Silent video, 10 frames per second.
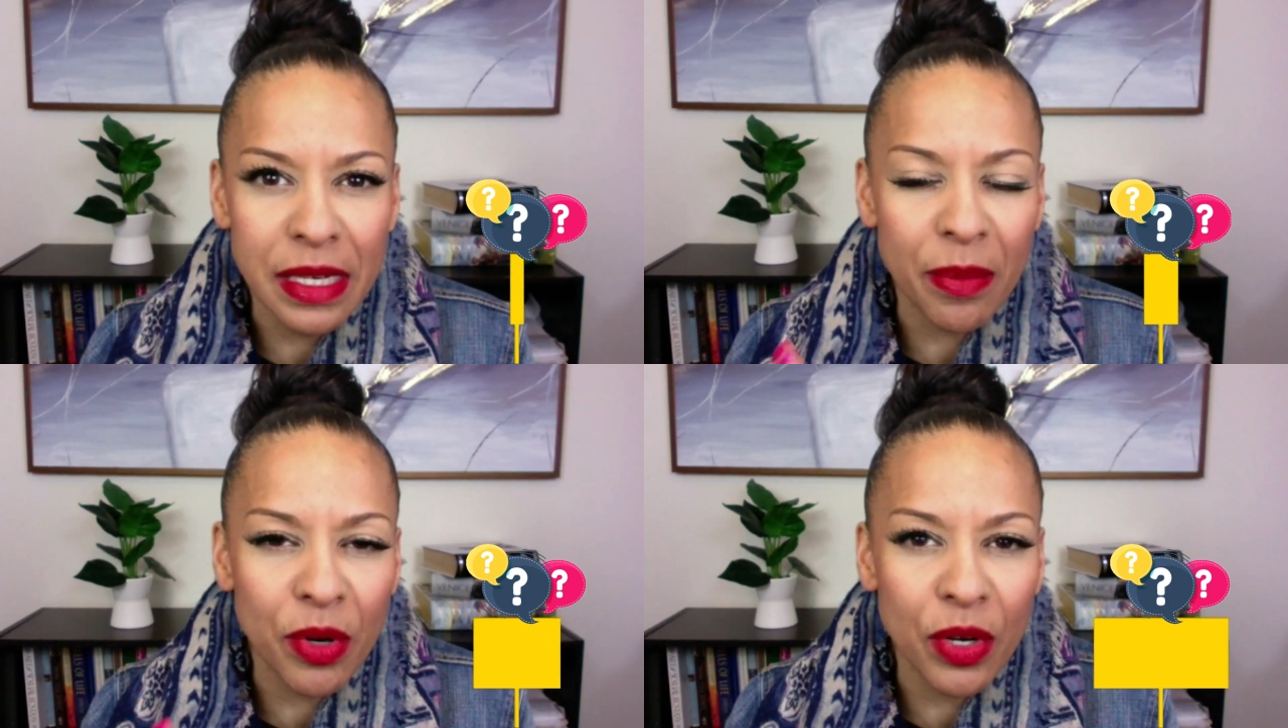
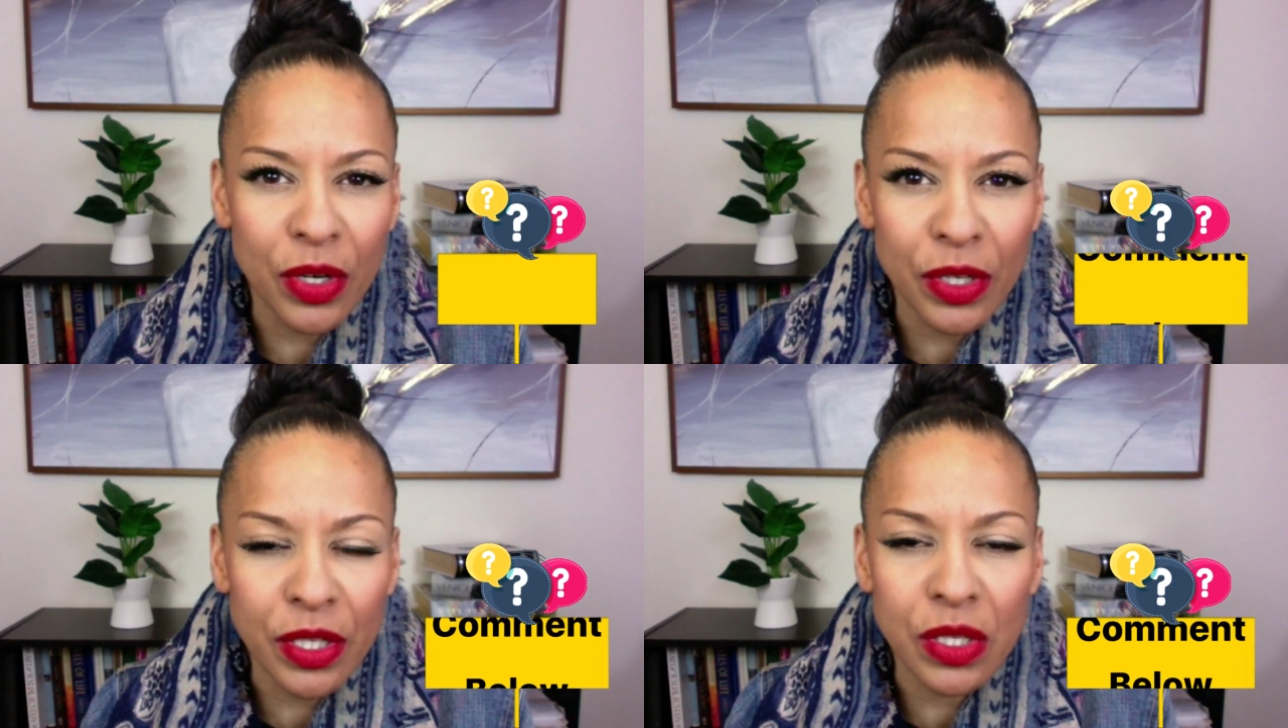
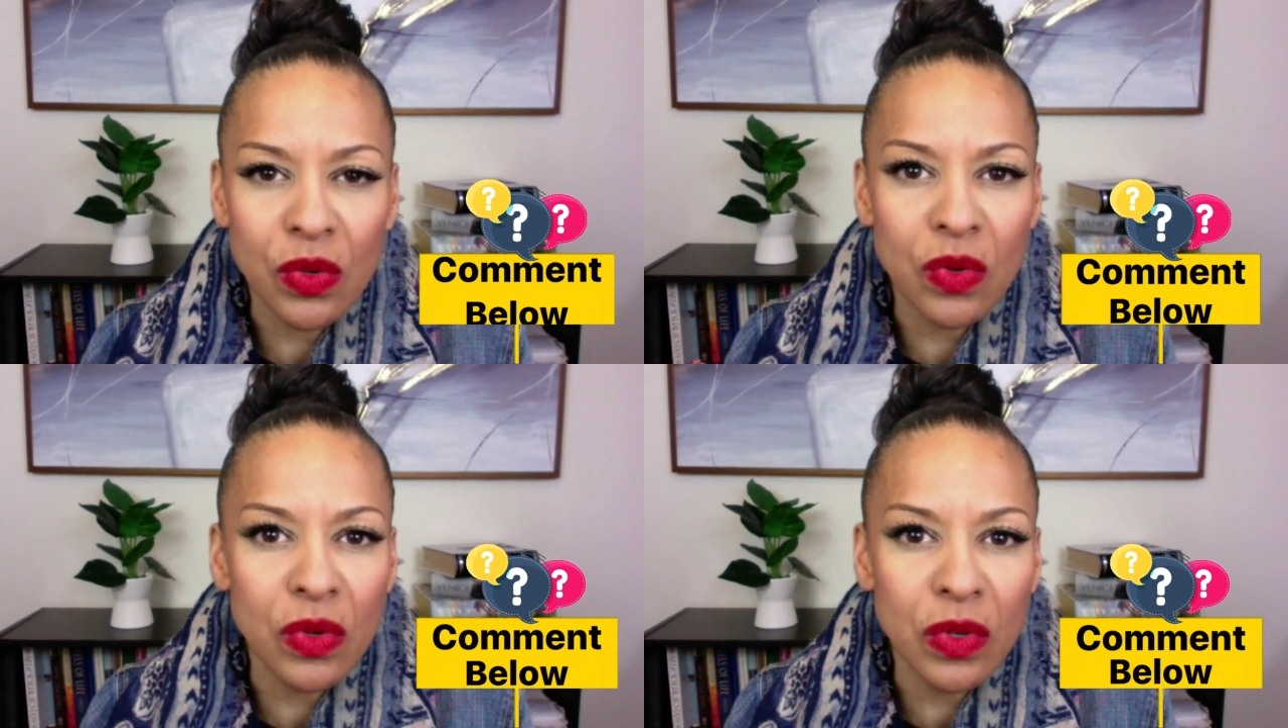neighborhoods,
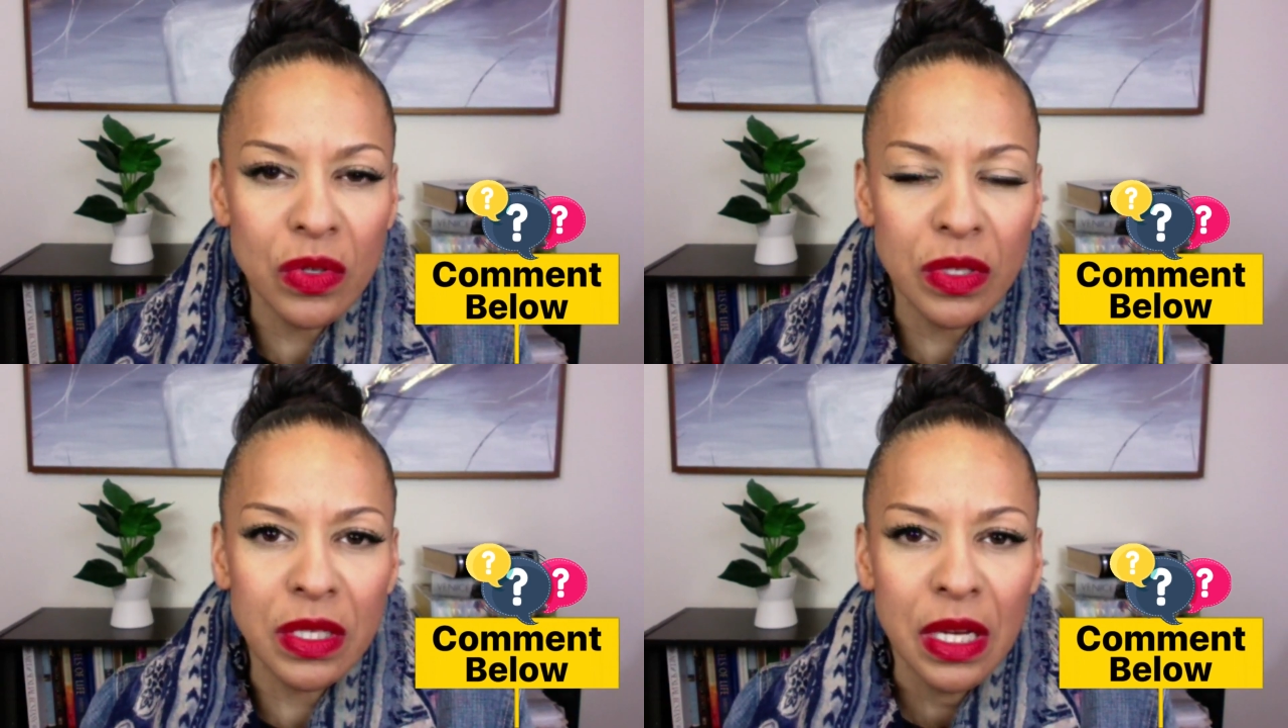
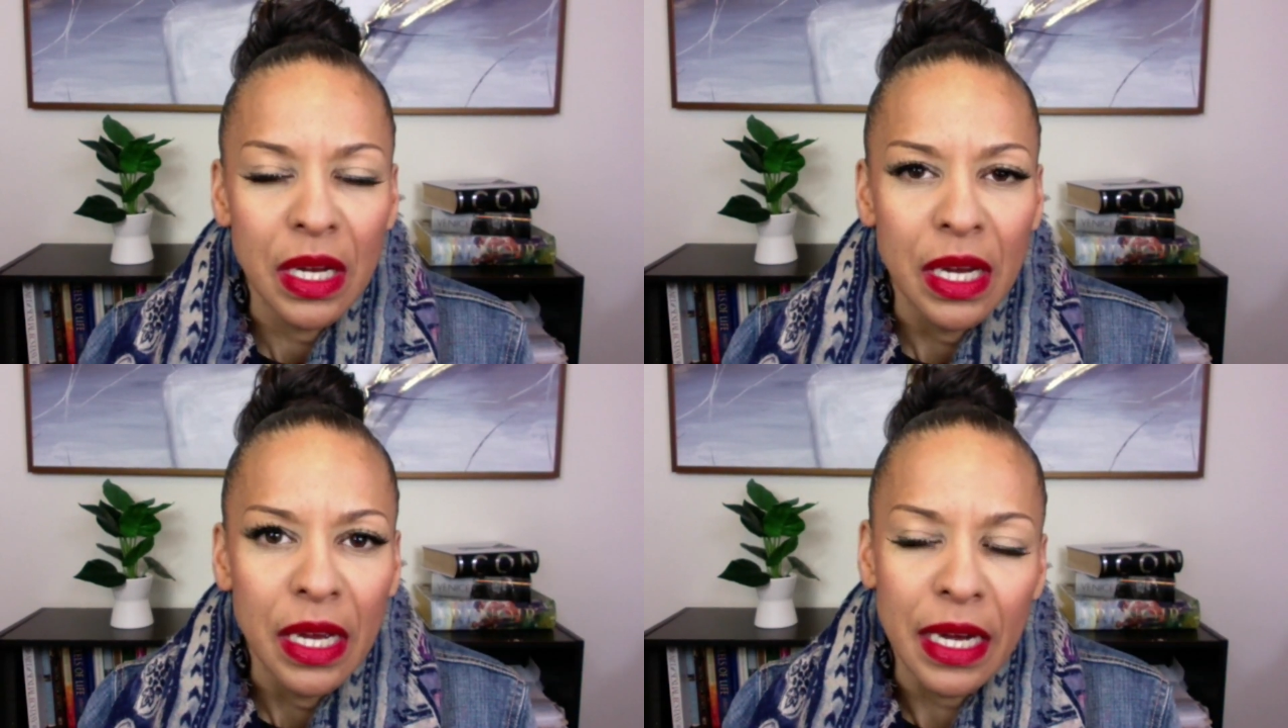schools,
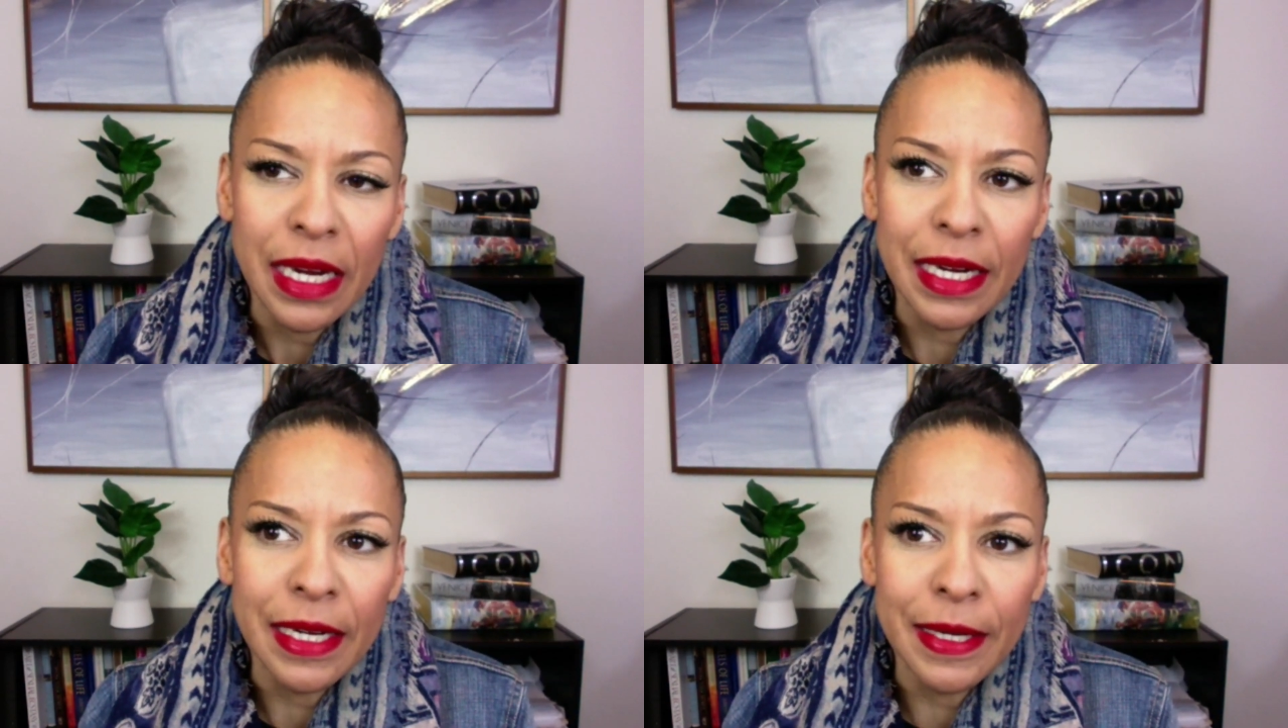
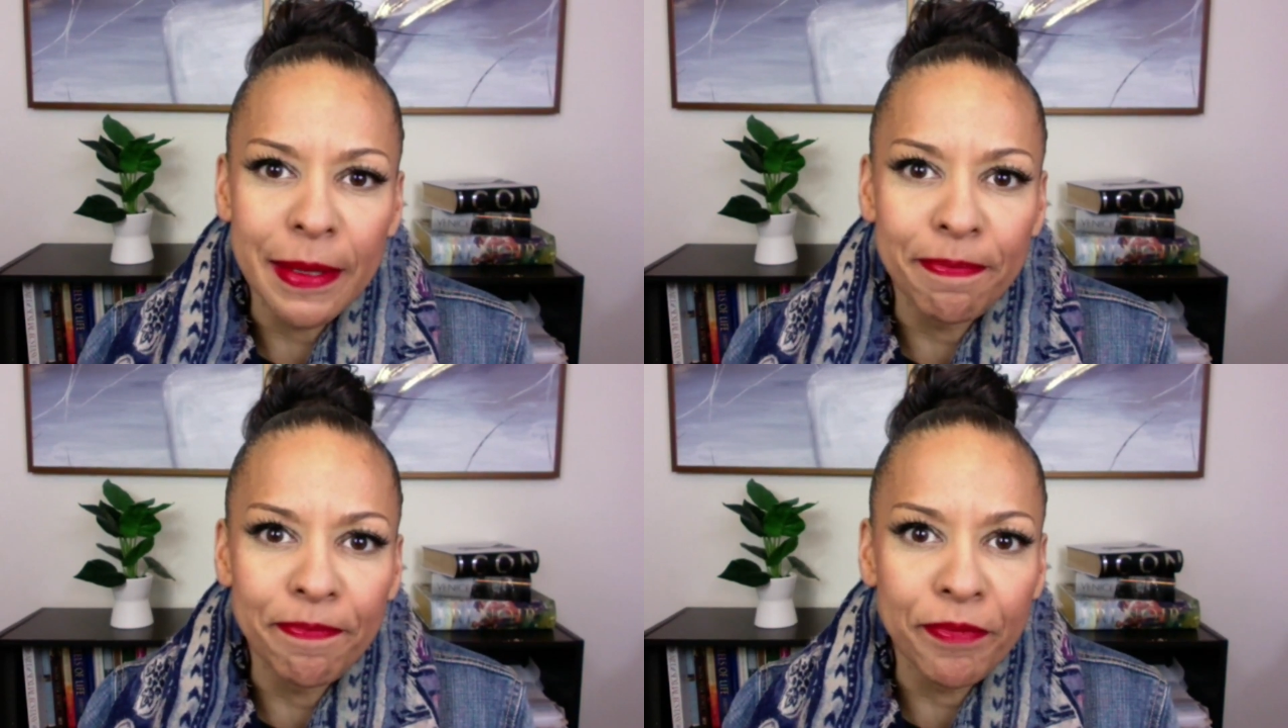
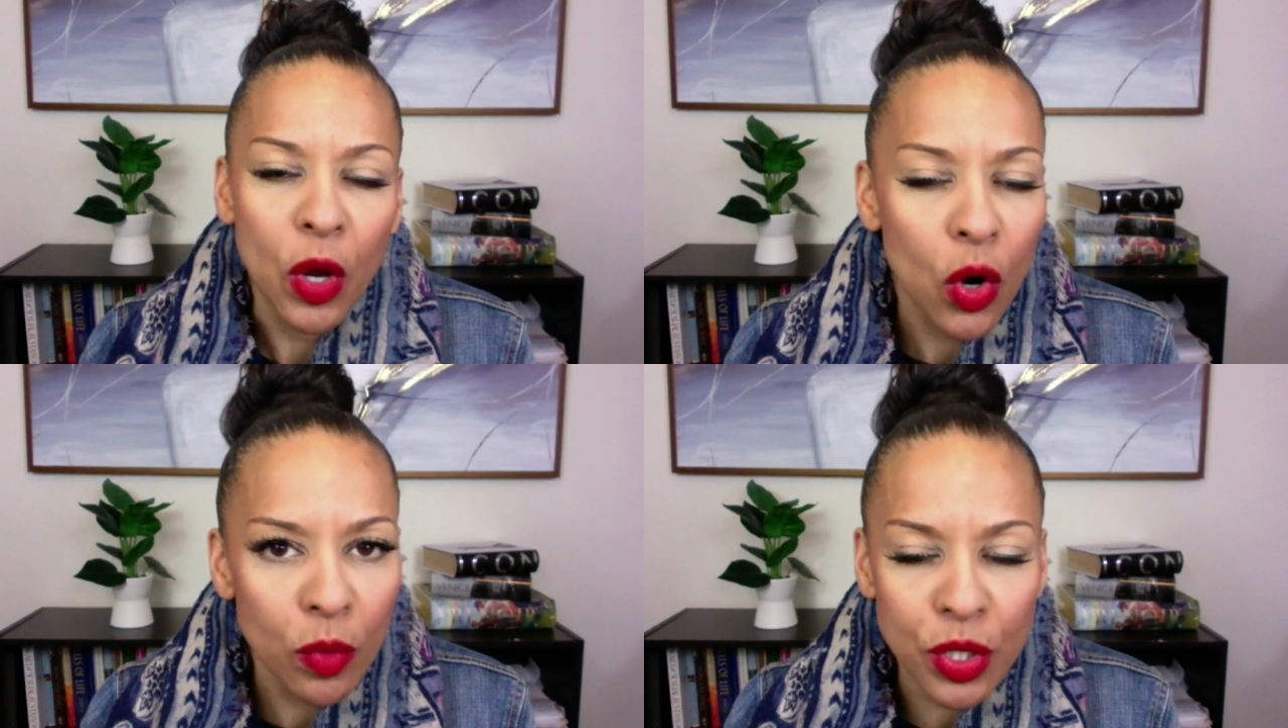
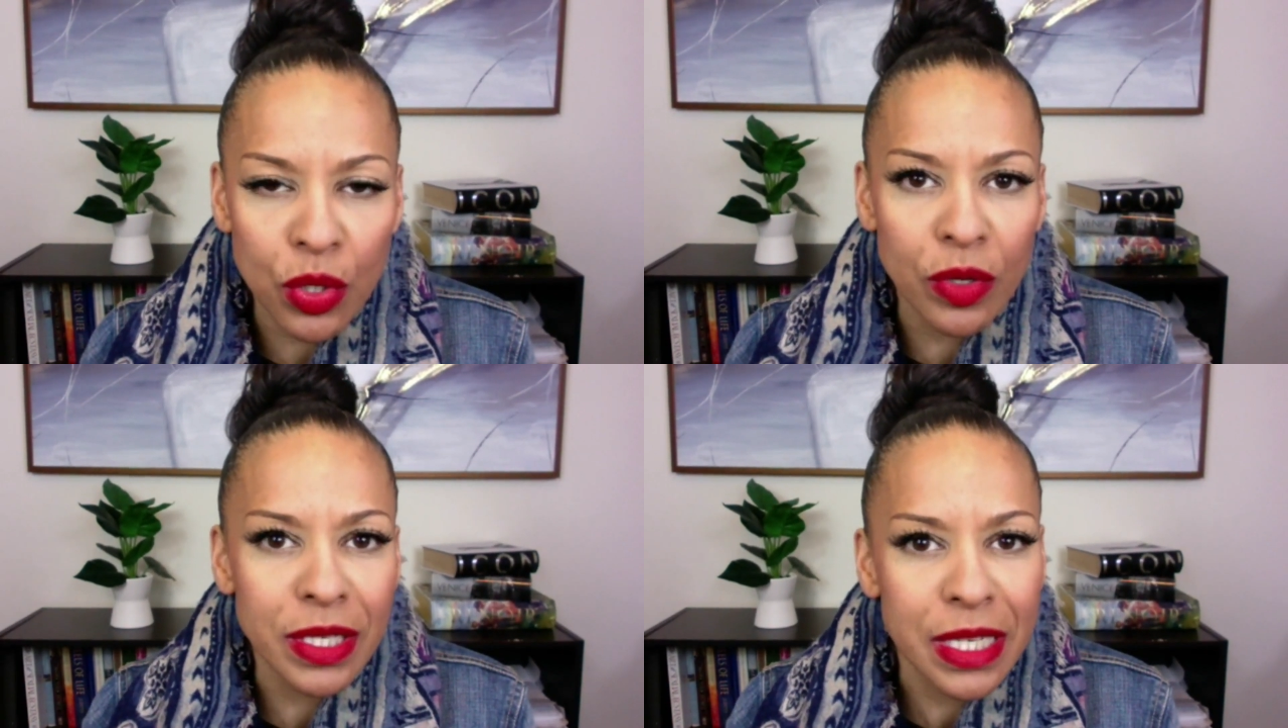home tours?